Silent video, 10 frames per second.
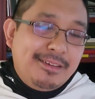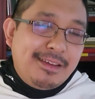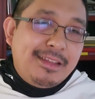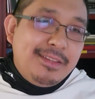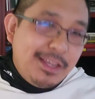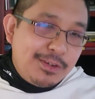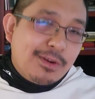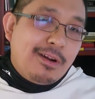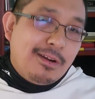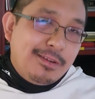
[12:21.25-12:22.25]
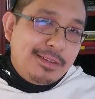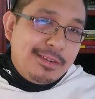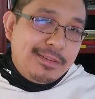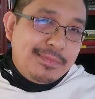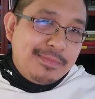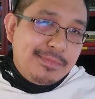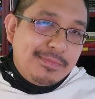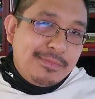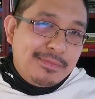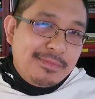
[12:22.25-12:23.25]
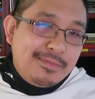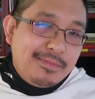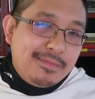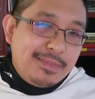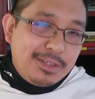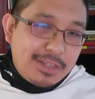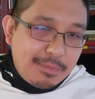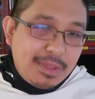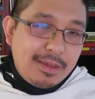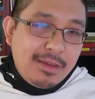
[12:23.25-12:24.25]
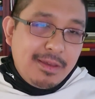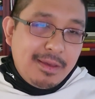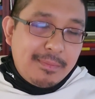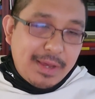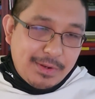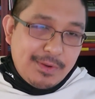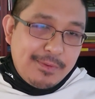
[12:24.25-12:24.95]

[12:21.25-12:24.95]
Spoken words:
And lead your heart to something better.